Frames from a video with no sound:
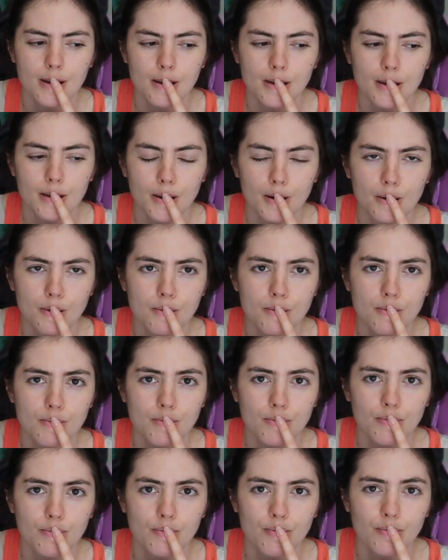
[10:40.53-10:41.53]
So,
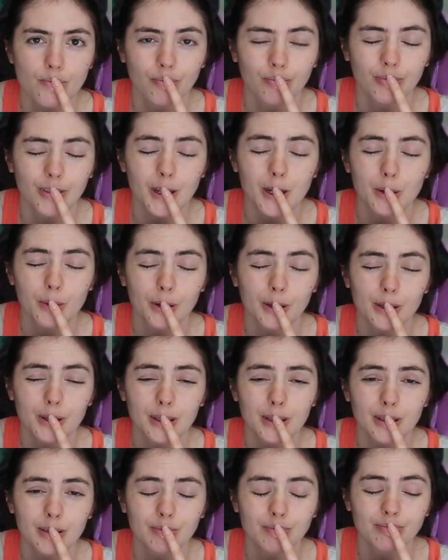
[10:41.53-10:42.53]

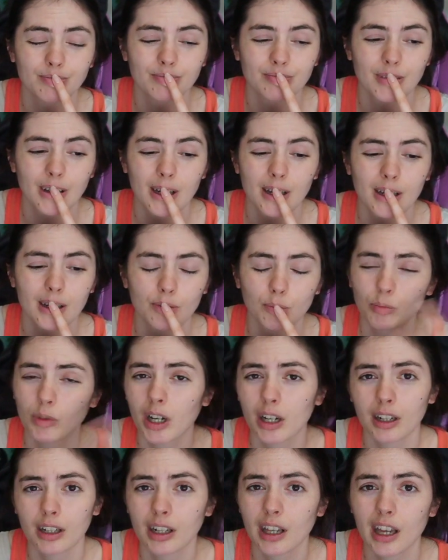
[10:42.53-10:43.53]
anyways
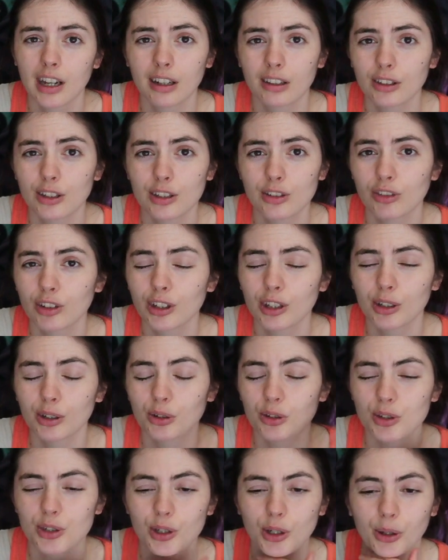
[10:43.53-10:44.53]
not going to edit this video,
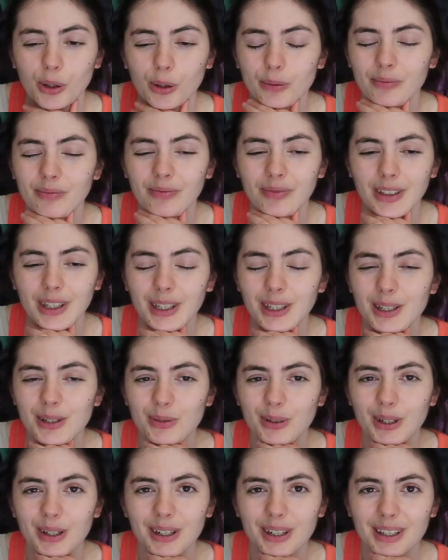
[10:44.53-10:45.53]
so it is
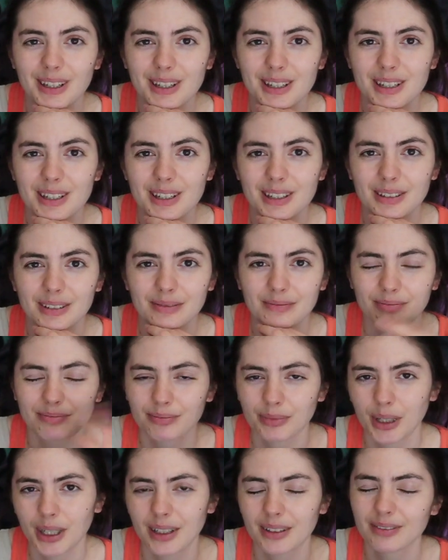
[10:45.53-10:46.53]
what it is.
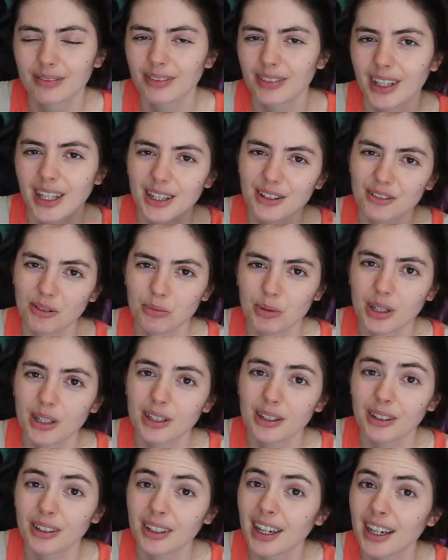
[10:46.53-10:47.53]
But thanks for being
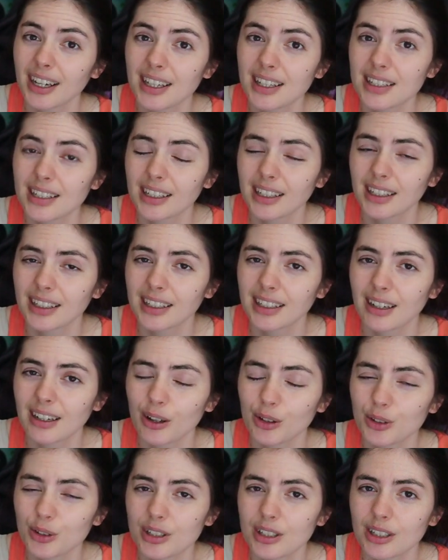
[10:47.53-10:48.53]
here, guys, and
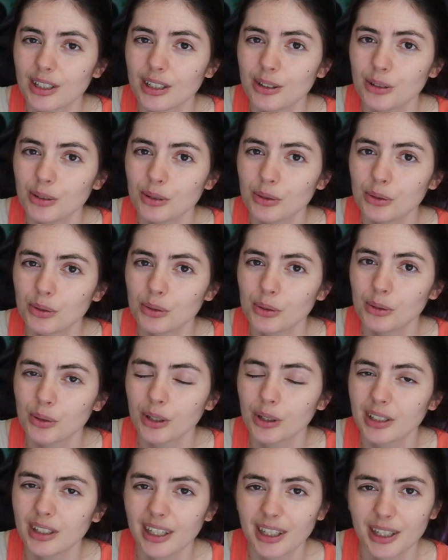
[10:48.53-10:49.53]
I'll see you on
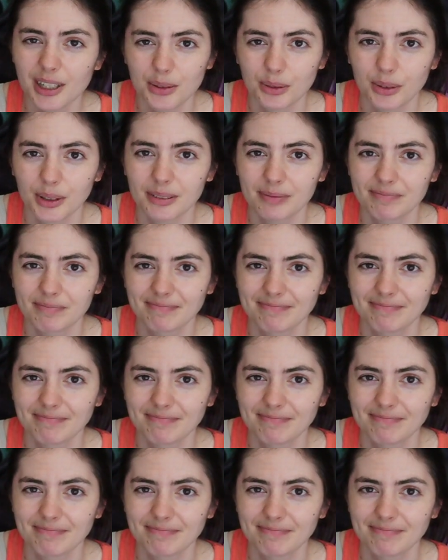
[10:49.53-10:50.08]
the next one.